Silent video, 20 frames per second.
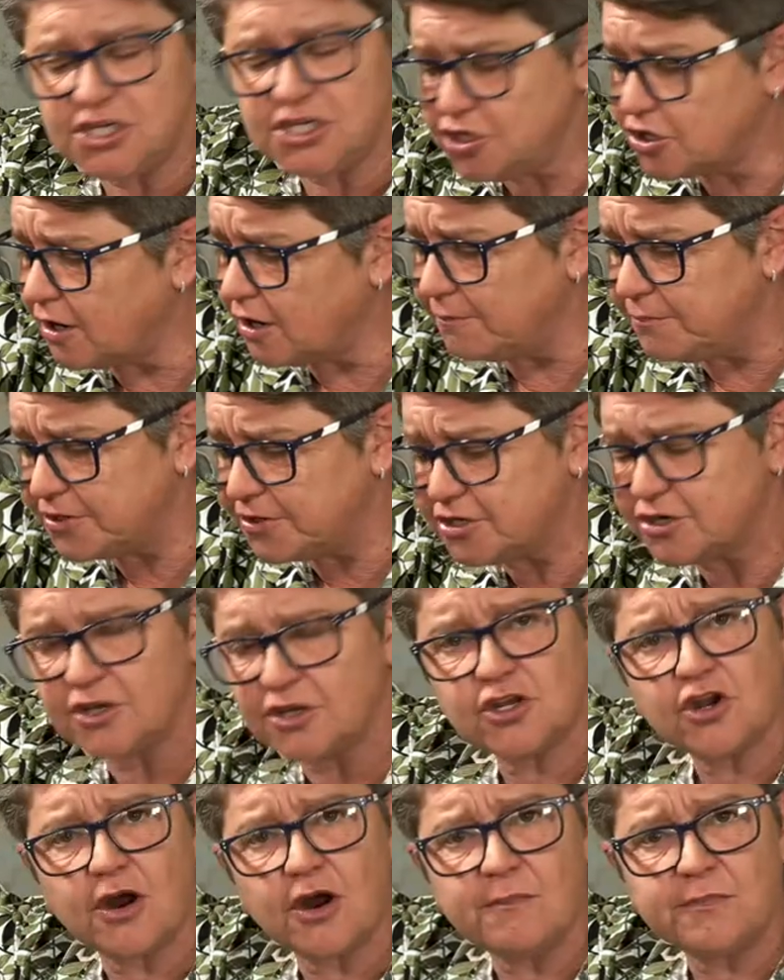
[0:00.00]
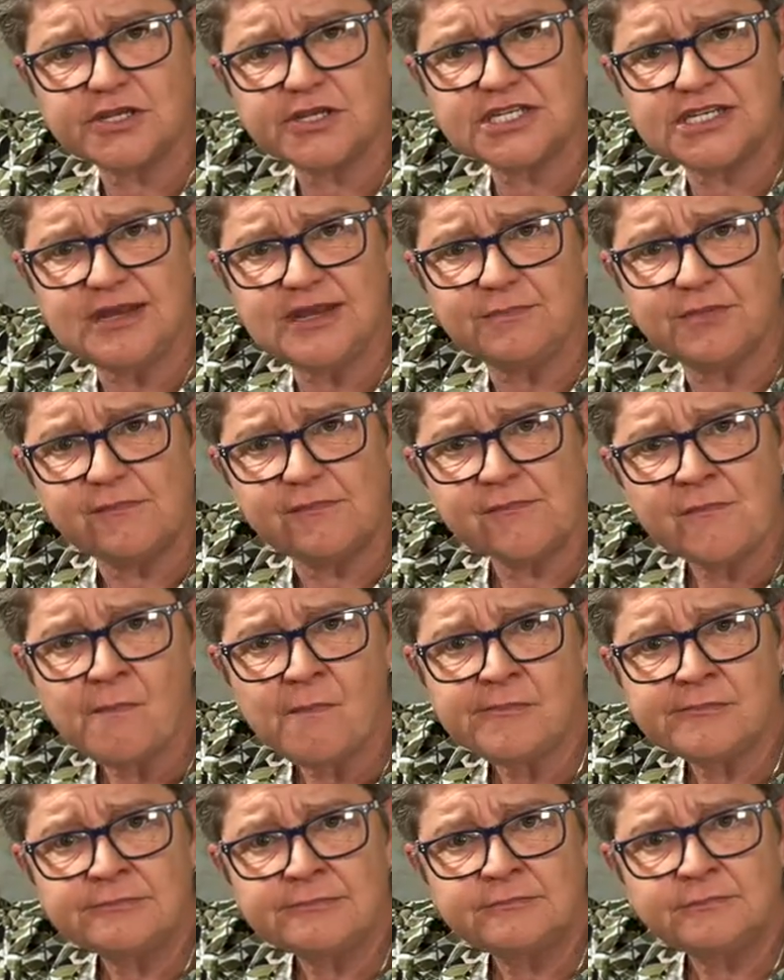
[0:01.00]
and you can't put it on the compost heap.
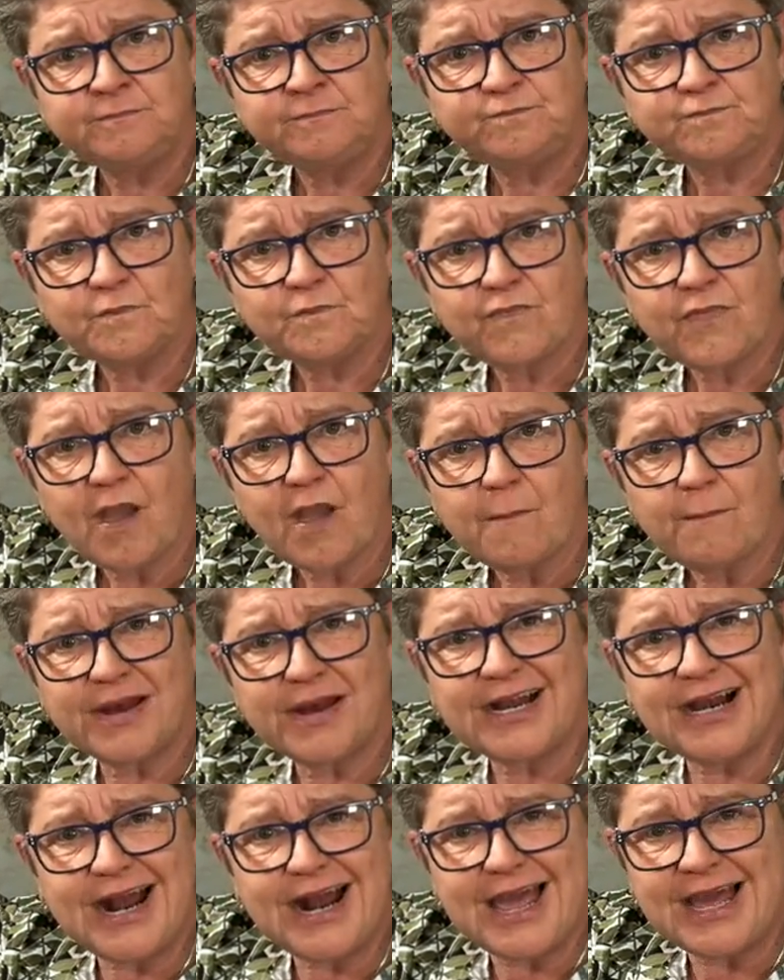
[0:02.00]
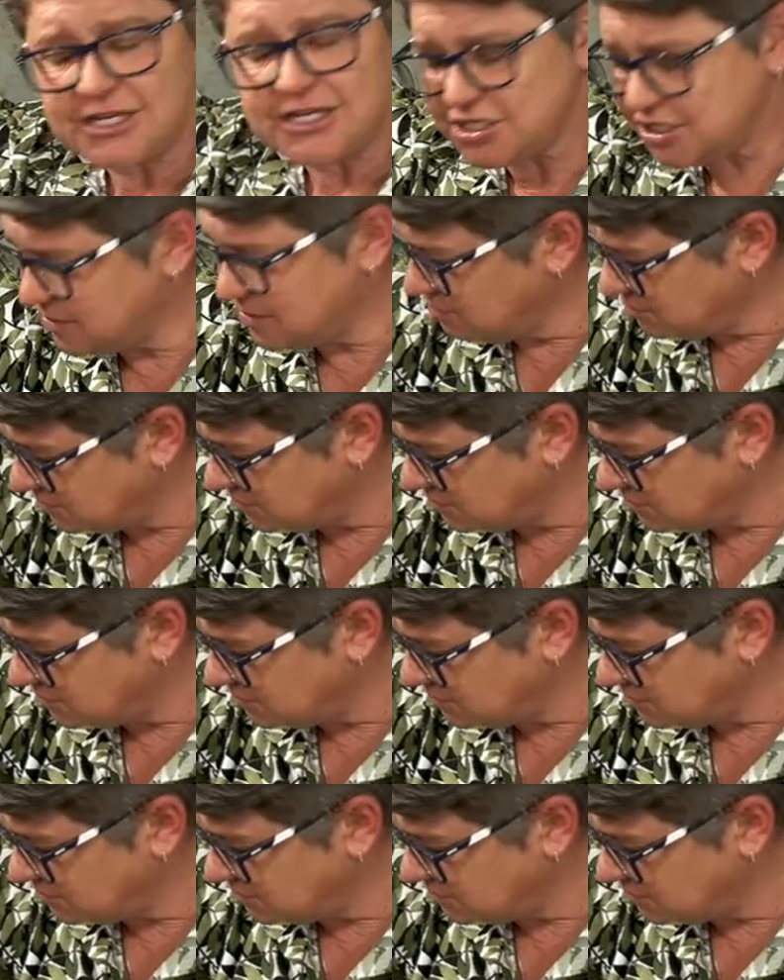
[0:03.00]
But alas,